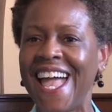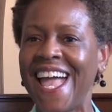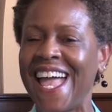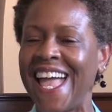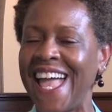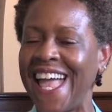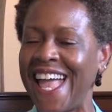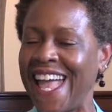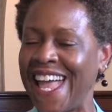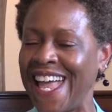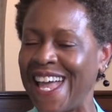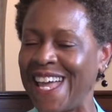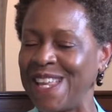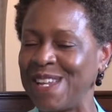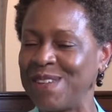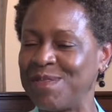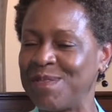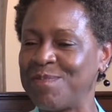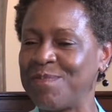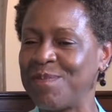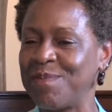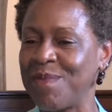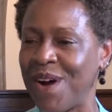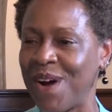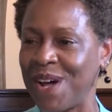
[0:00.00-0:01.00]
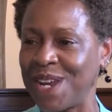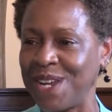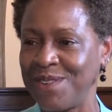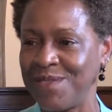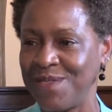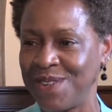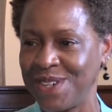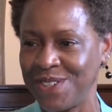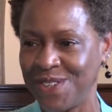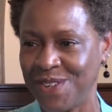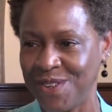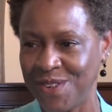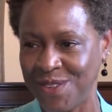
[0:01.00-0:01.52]
And Marty
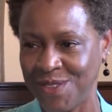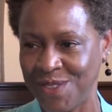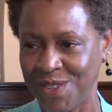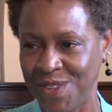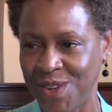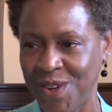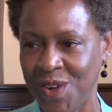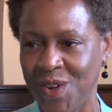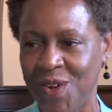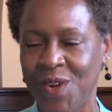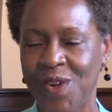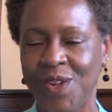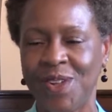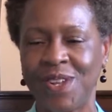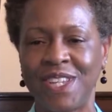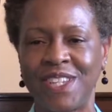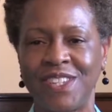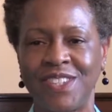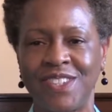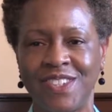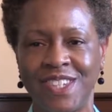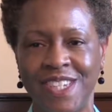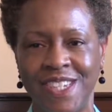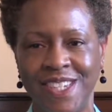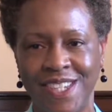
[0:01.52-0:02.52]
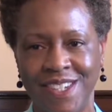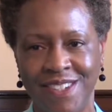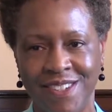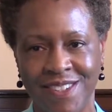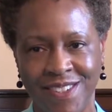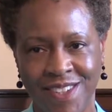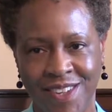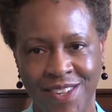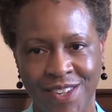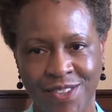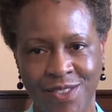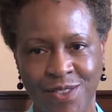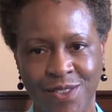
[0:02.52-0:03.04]
returned the call, and she and
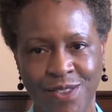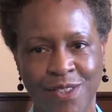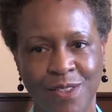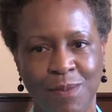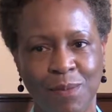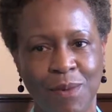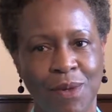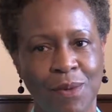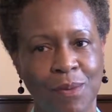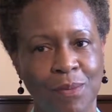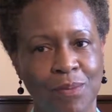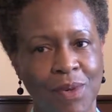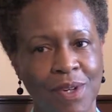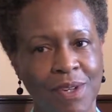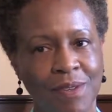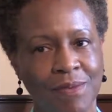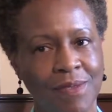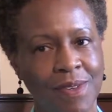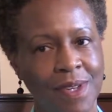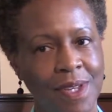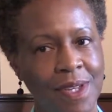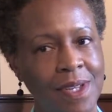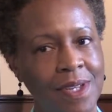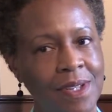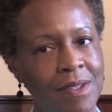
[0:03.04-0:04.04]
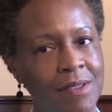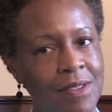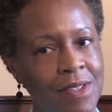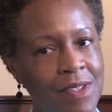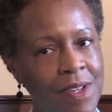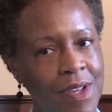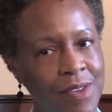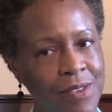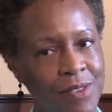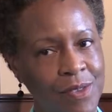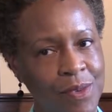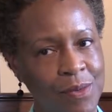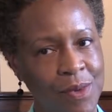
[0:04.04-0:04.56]
Saundra spoke briefly, and
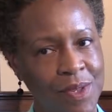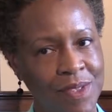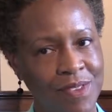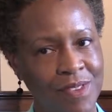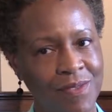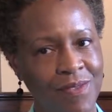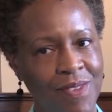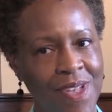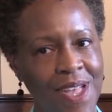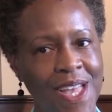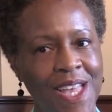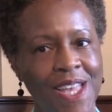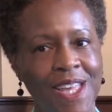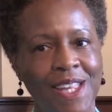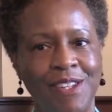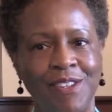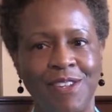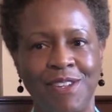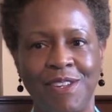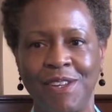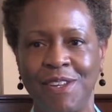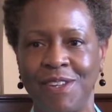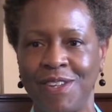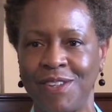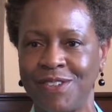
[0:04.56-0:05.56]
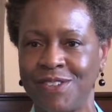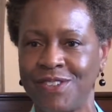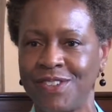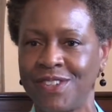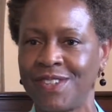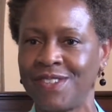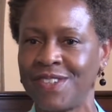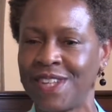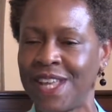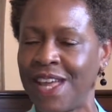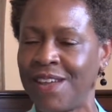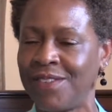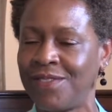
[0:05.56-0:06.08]
Saundra was fine,
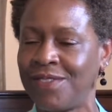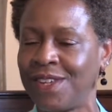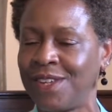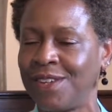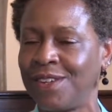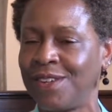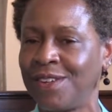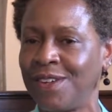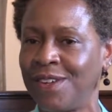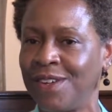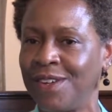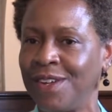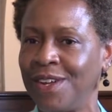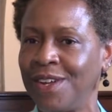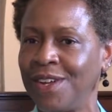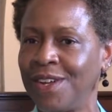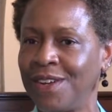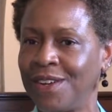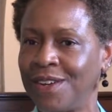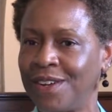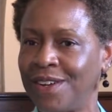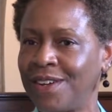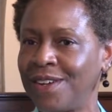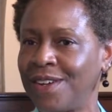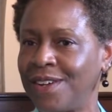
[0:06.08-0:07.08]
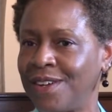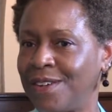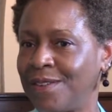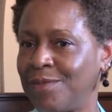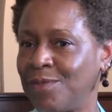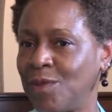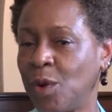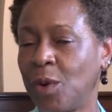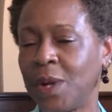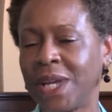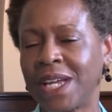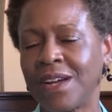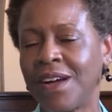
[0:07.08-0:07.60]
just having a
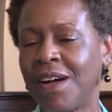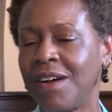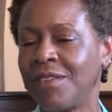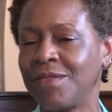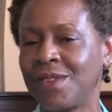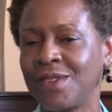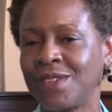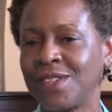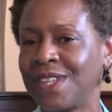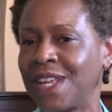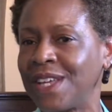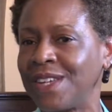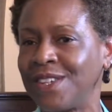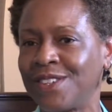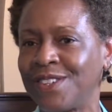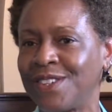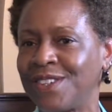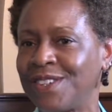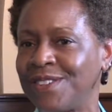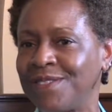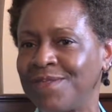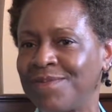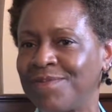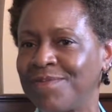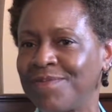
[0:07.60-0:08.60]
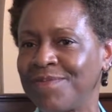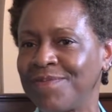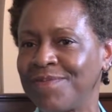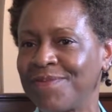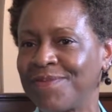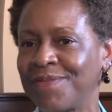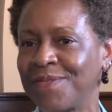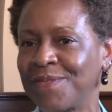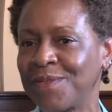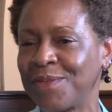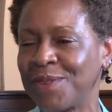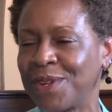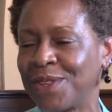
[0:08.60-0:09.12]
quick conversation
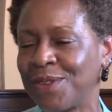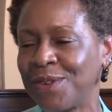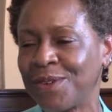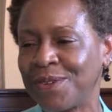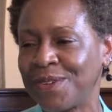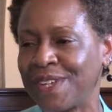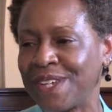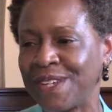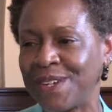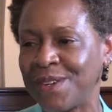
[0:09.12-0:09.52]
with her dear